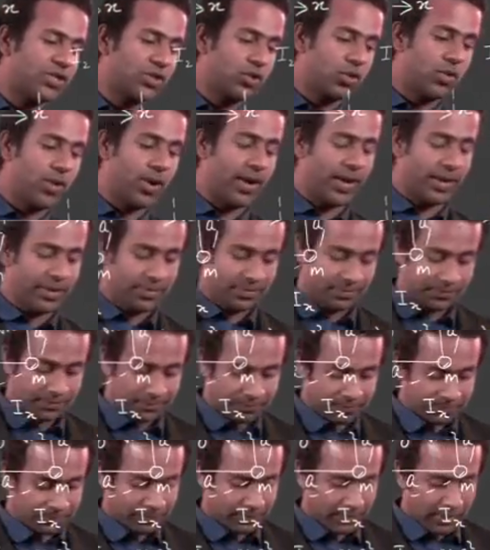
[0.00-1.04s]
square.
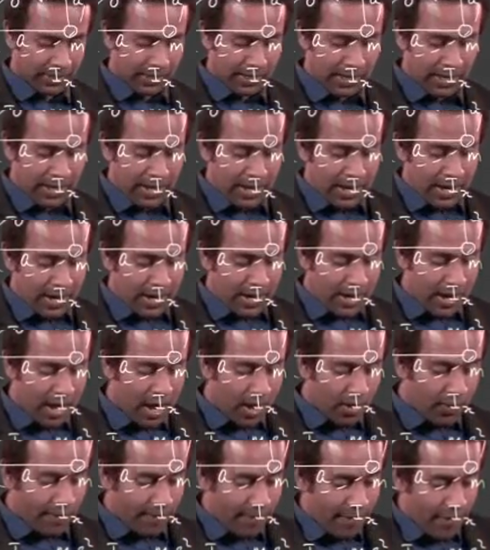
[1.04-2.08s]

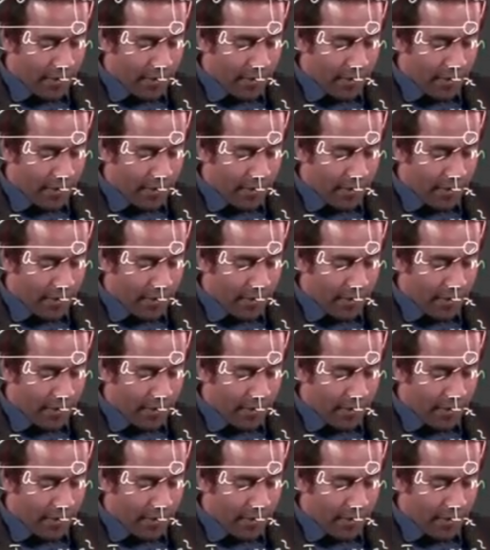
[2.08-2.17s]
Now,